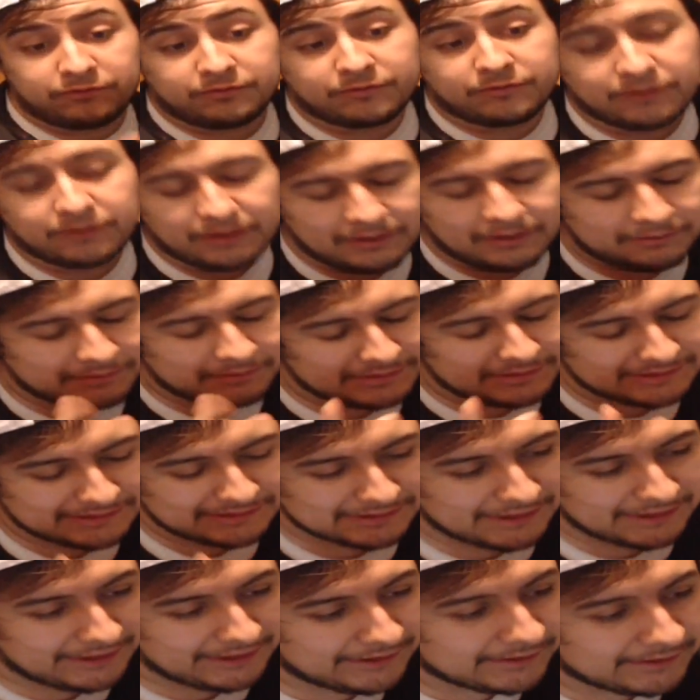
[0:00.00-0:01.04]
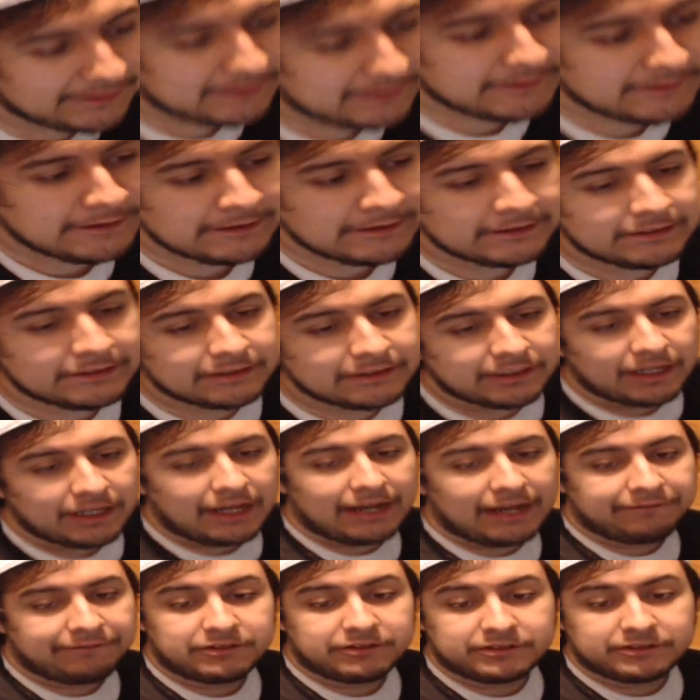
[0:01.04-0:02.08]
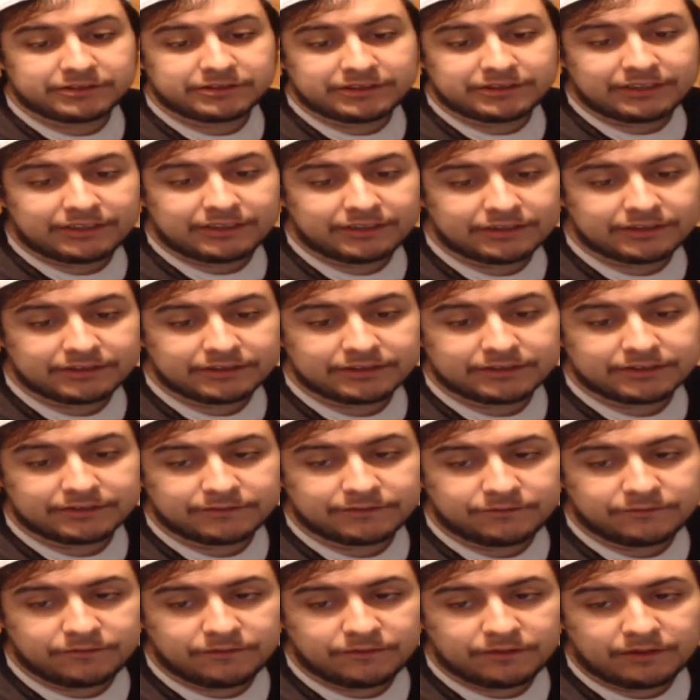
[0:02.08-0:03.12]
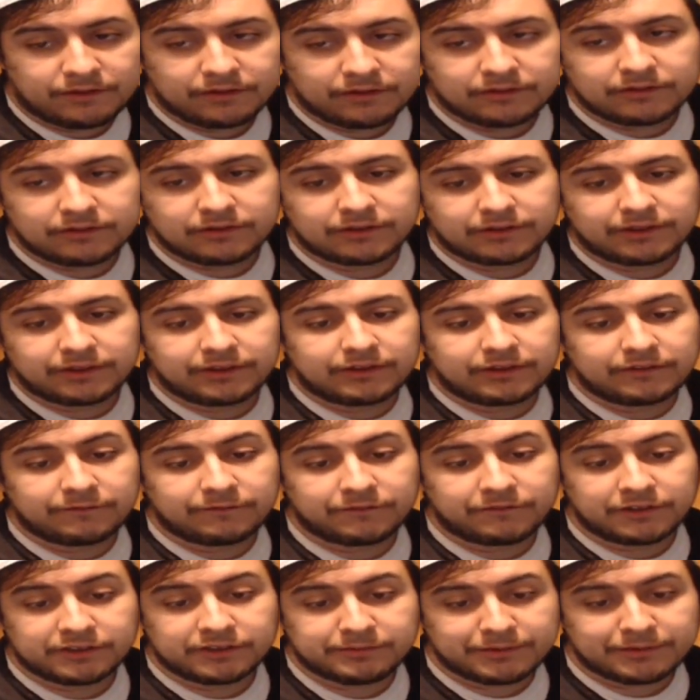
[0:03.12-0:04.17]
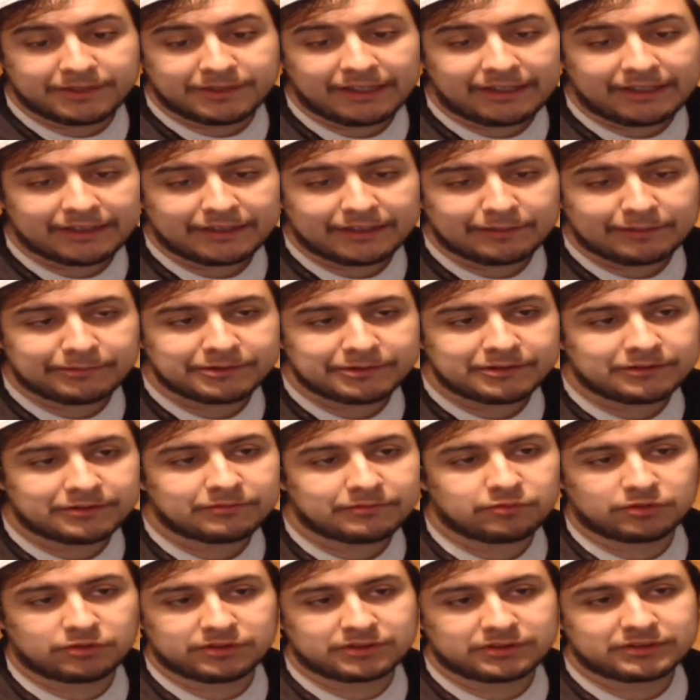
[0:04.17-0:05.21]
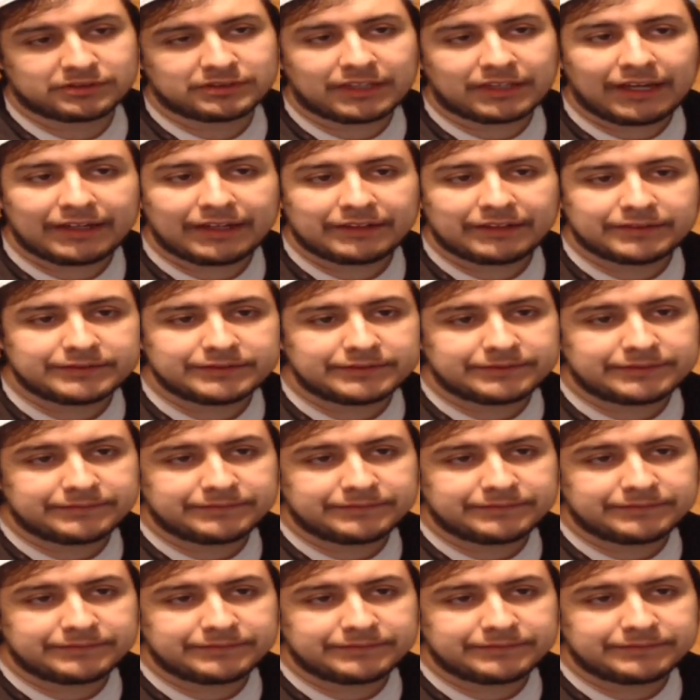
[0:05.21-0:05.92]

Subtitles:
It was great. After seeing her during the first battalion episode was kind of